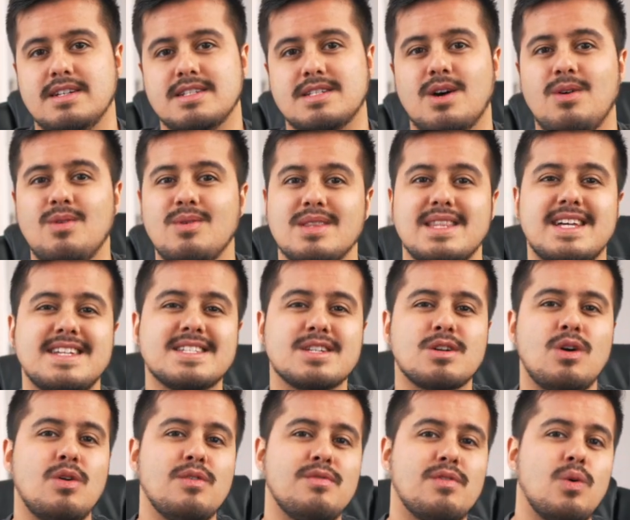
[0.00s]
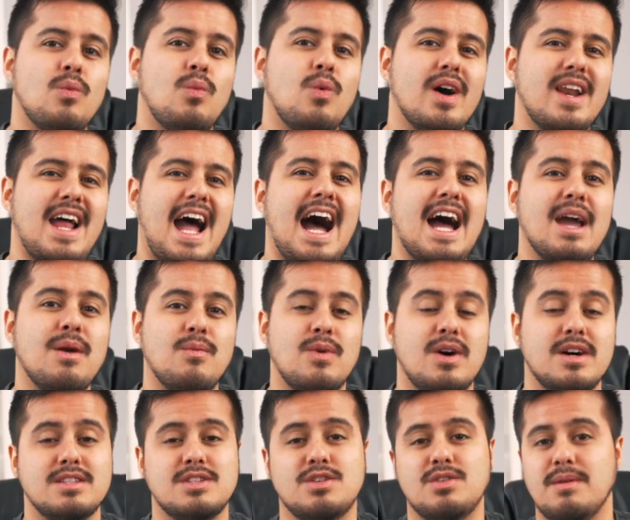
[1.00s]
So let's go over what I
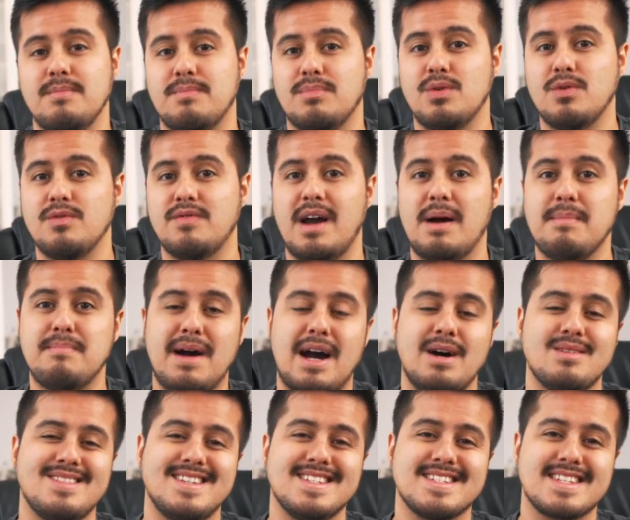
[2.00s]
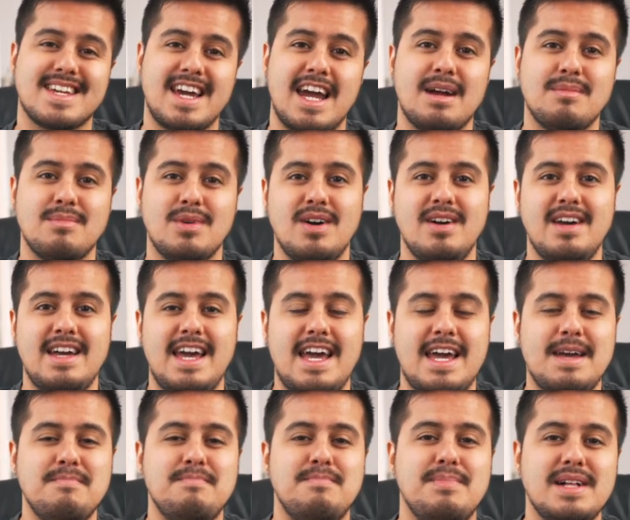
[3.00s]
want to improve about this camera
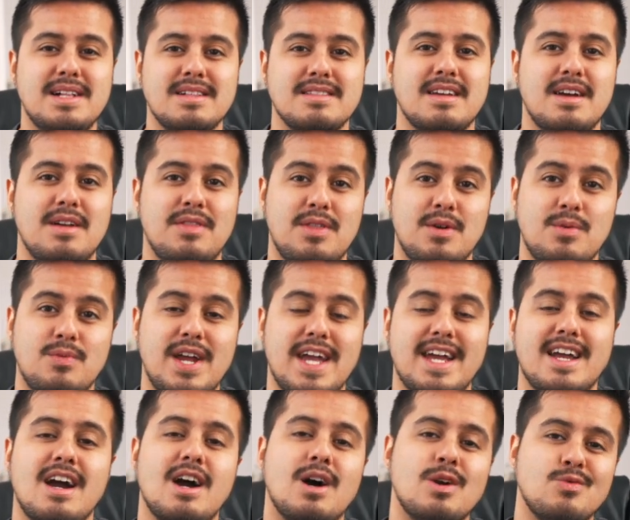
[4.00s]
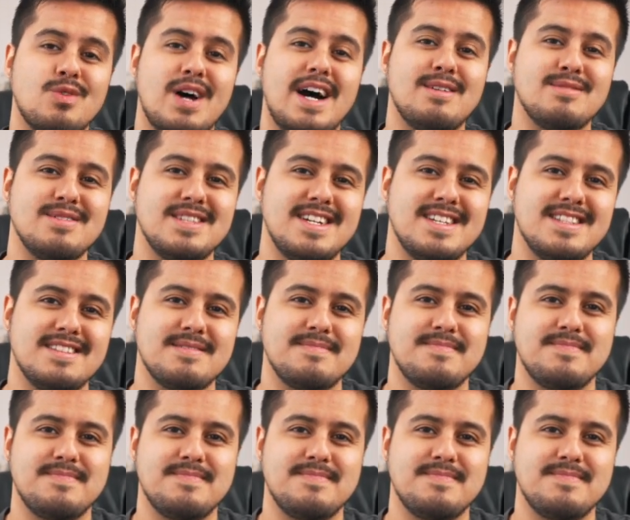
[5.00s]
and build the rig around it.